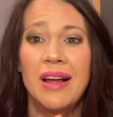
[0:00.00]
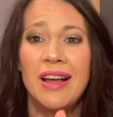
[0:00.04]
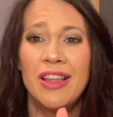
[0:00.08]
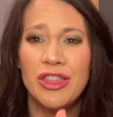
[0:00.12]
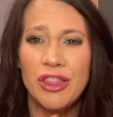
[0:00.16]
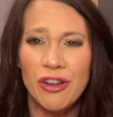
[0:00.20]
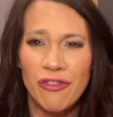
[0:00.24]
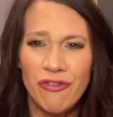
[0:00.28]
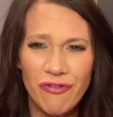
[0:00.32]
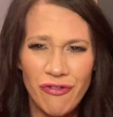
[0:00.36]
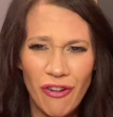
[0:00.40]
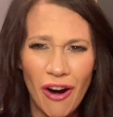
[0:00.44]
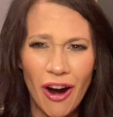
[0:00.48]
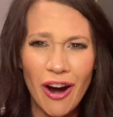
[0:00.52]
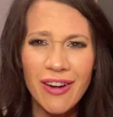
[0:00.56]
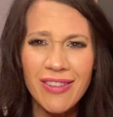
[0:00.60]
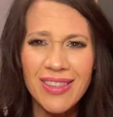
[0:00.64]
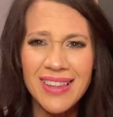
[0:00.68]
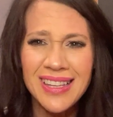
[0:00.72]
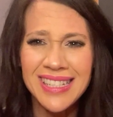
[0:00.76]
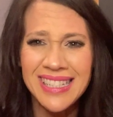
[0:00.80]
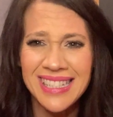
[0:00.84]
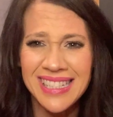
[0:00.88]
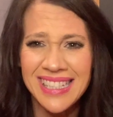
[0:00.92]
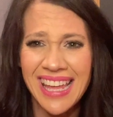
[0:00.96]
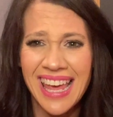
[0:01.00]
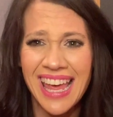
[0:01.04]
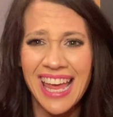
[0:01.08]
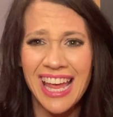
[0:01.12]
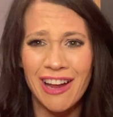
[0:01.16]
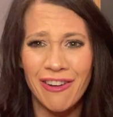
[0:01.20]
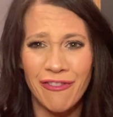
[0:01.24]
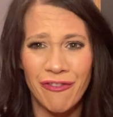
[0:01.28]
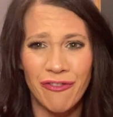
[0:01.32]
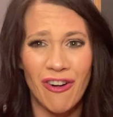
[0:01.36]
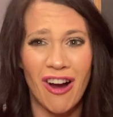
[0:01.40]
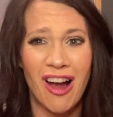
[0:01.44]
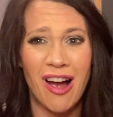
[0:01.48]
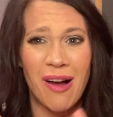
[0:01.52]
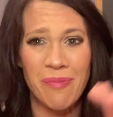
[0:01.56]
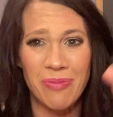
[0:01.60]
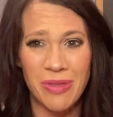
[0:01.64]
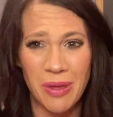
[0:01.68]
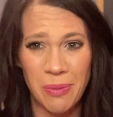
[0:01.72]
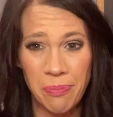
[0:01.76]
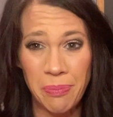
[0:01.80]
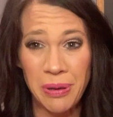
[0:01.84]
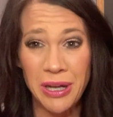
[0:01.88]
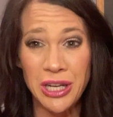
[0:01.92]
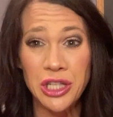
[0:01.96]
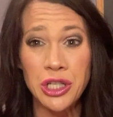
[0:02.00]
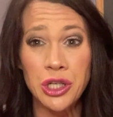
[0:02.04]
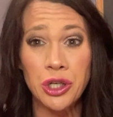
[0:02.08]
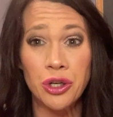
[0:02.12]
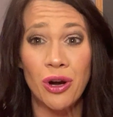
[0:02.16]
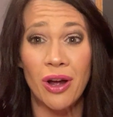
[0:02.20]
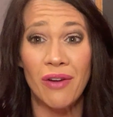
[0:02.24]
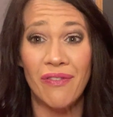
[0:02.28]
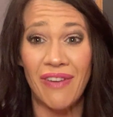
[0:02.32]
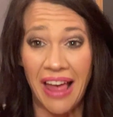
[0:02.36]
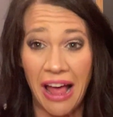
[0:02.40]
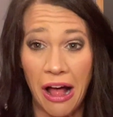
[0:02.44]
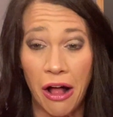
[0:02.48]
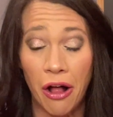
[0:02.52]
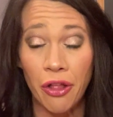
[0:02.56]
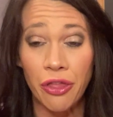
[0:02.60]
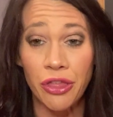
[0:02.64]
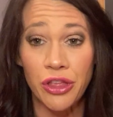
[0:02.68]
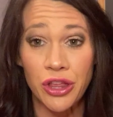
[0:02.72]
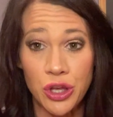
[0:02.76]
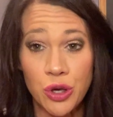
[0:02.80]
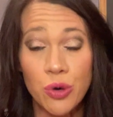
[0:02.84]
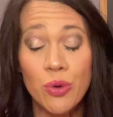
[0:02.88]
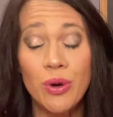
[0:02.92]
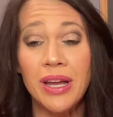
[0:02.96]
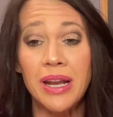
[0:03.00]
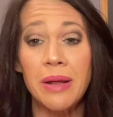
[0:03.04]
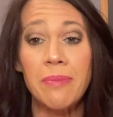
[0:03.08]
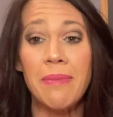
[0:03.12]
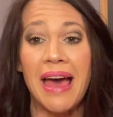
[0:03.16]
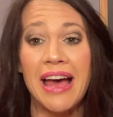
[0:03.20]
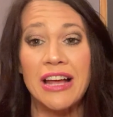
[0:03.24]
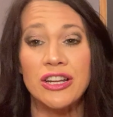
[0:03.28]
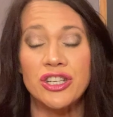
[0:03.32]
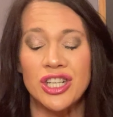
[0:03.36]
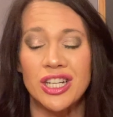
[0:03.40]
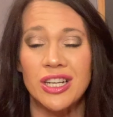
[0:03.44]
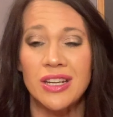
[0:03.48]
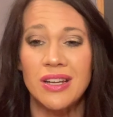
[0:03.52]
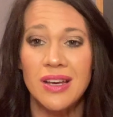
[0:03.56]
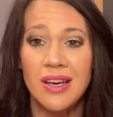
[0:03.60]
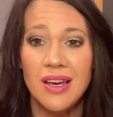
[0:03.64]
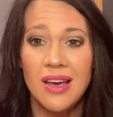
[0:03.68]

The farthest thing from the picture of health you can imagine.